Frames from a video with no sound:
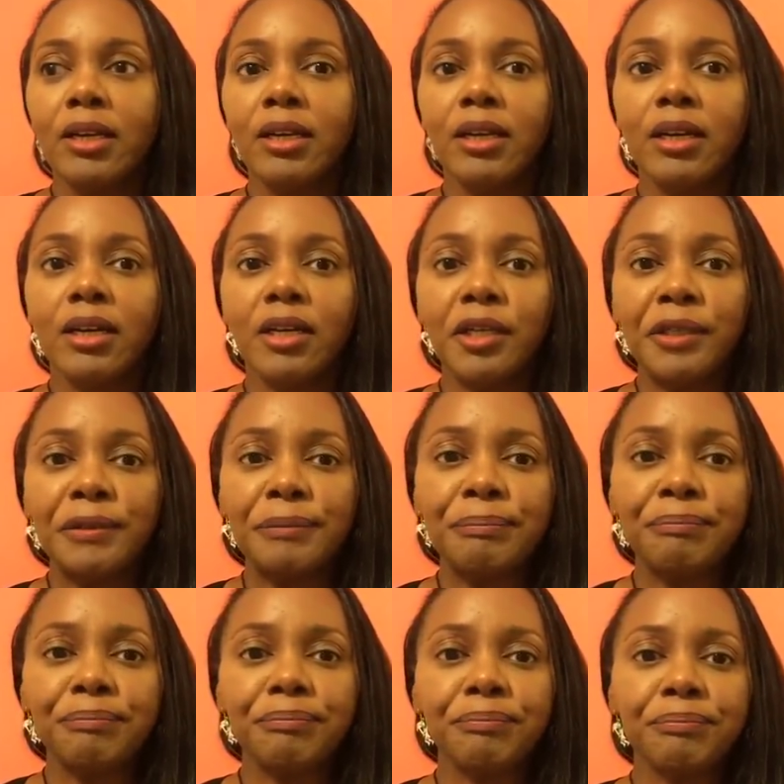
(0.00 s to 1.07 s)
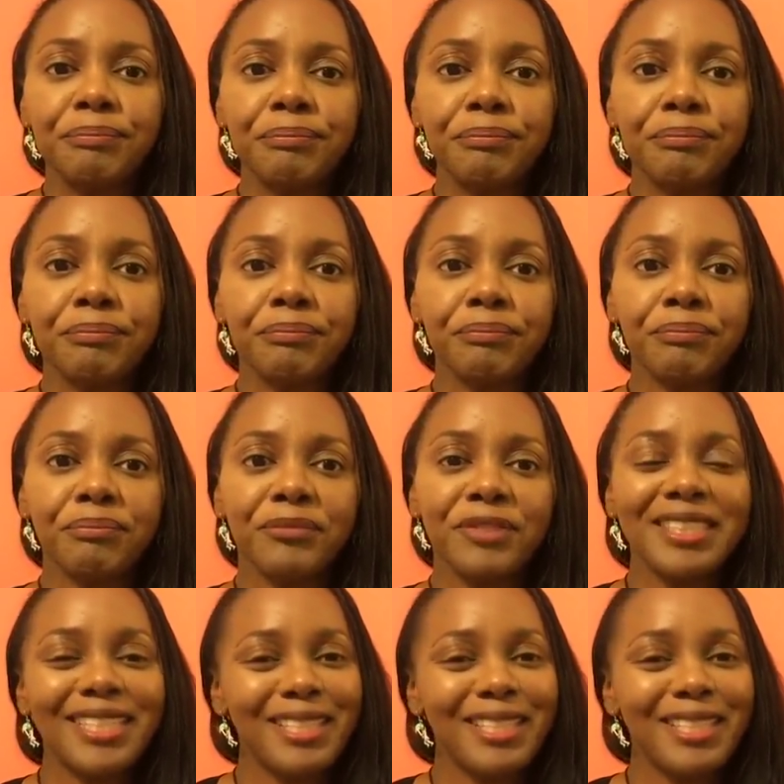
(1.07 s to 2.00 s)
He said,